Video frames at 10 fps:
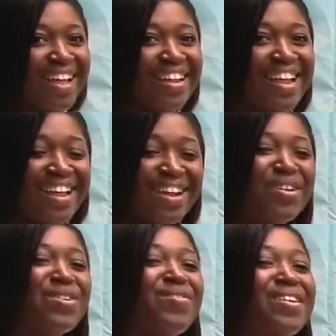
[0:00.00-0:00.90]
The
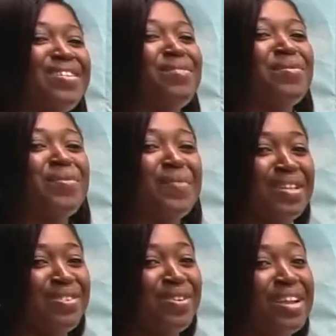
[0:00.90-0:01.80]
irreversible
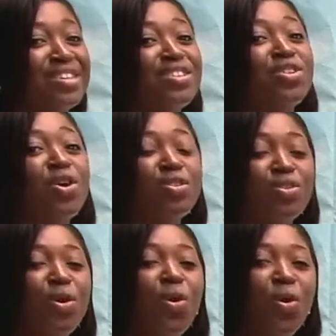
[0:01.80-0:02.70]
method is not
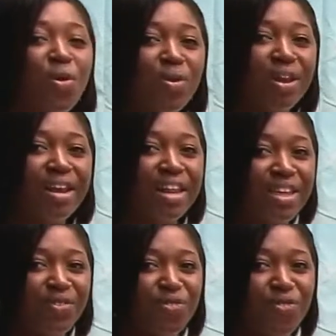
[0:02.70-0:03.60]

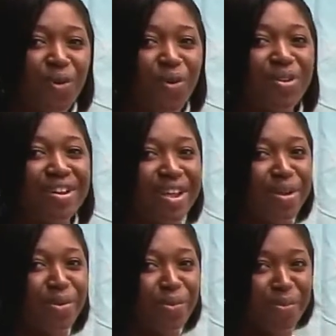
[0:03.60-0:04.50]
only for
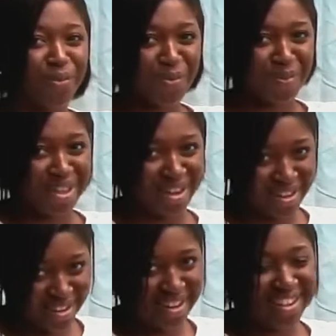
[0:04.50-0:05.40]
the
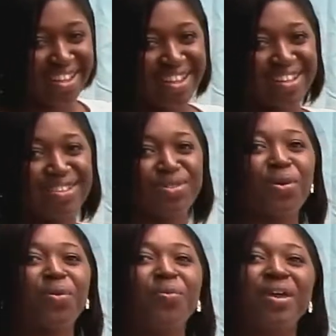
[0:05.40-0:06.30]
women.
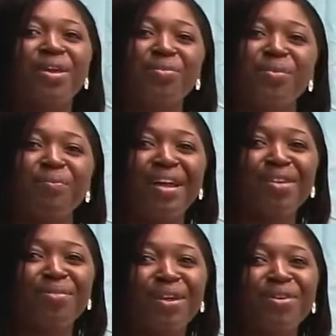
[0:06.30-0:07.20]
So we
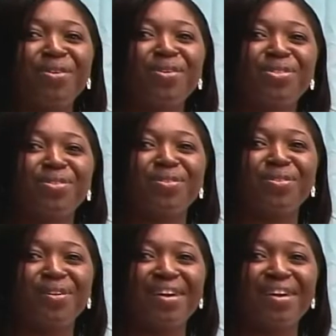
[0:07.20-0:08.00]
women, we go through